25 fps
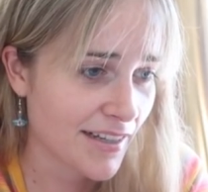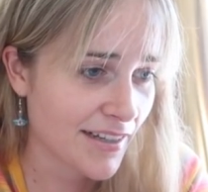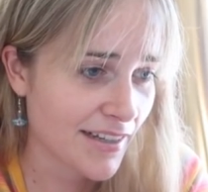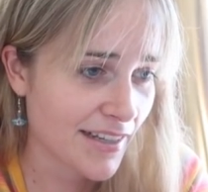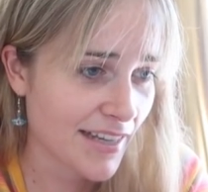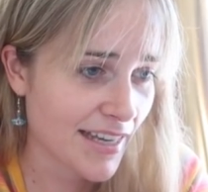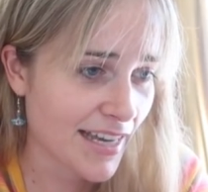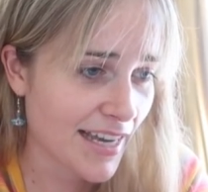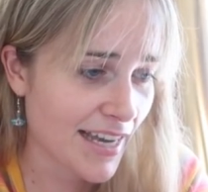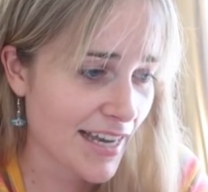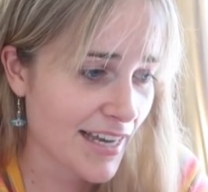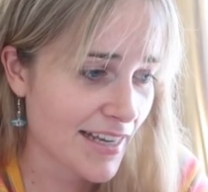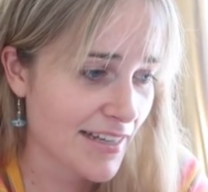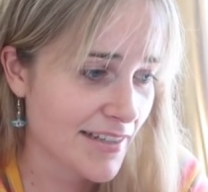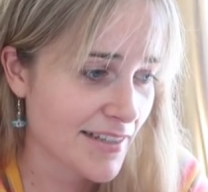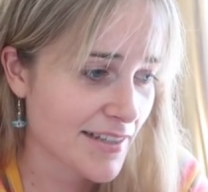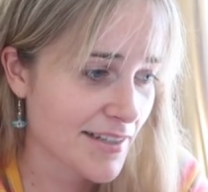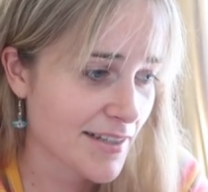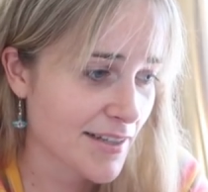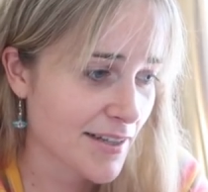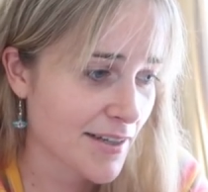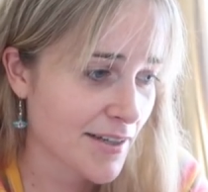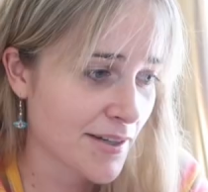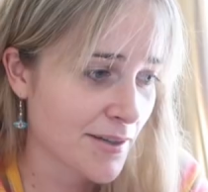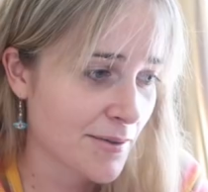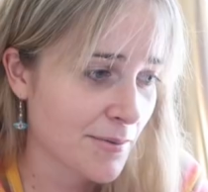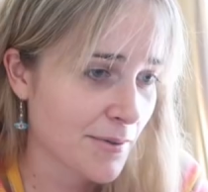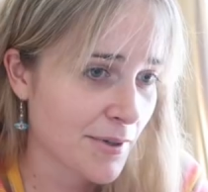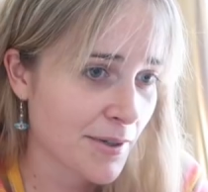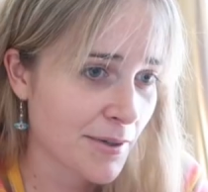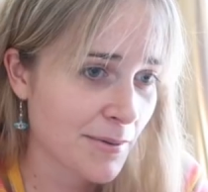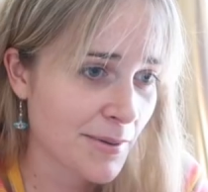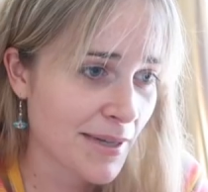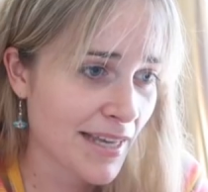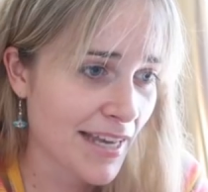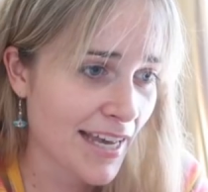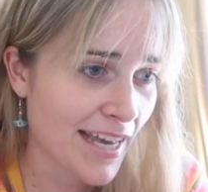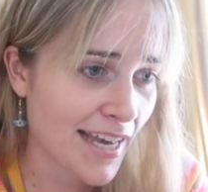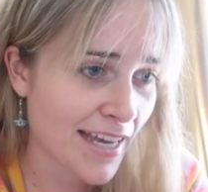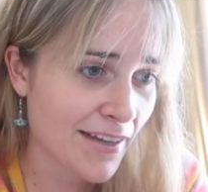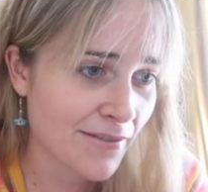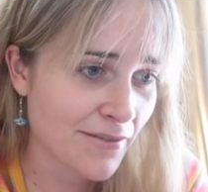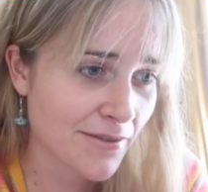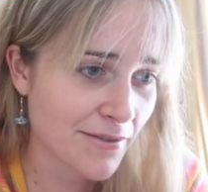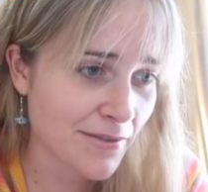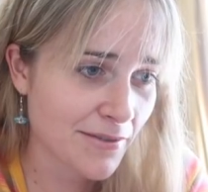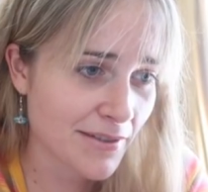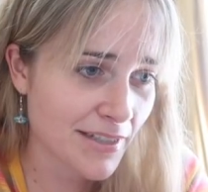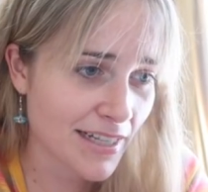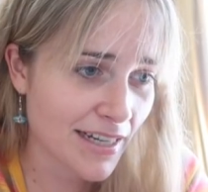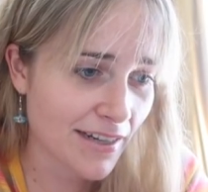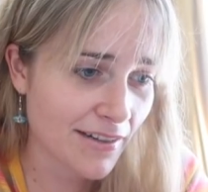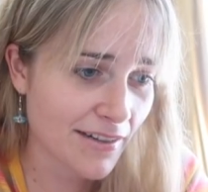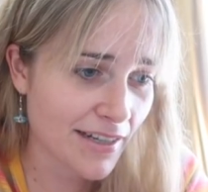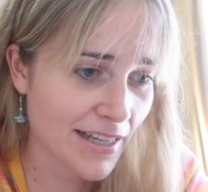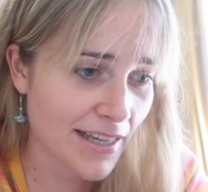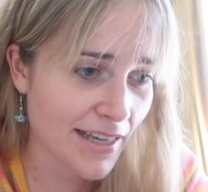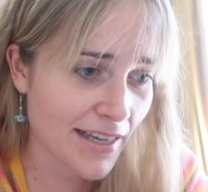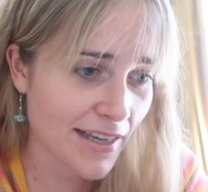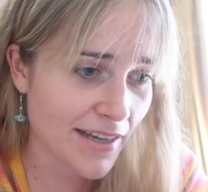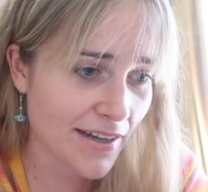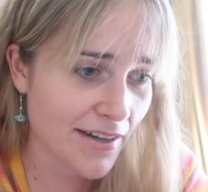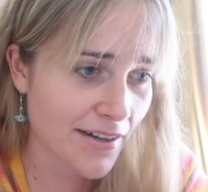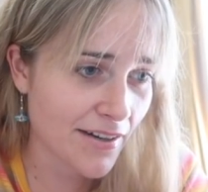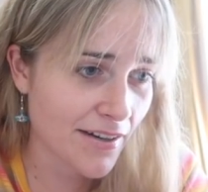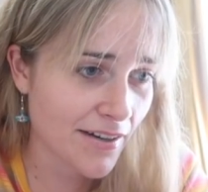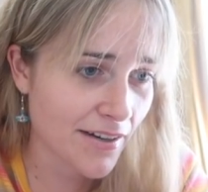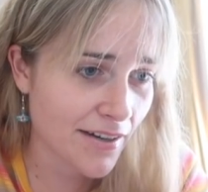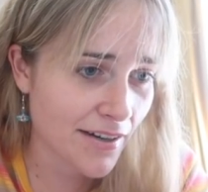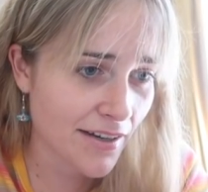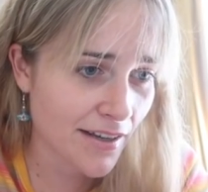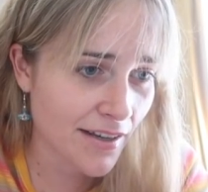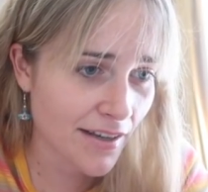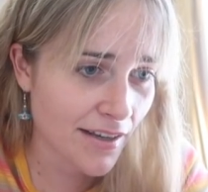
Okay, so what do we have all down here?